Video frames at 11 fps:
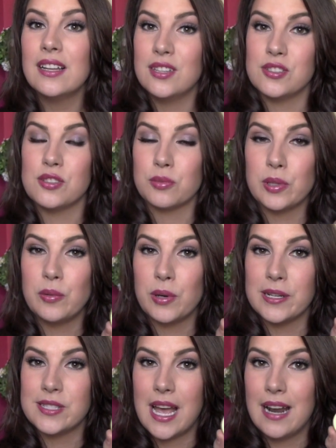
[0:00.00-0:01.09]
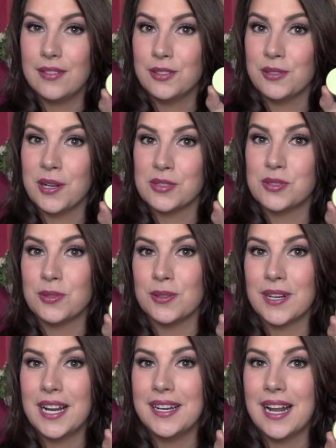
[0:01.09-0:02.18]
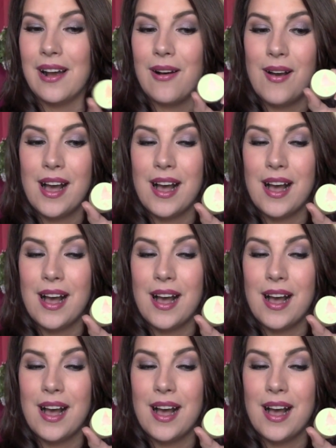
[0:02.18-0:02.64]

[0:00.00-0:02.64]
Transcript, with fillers: this is really where it's at at the drugstore right now.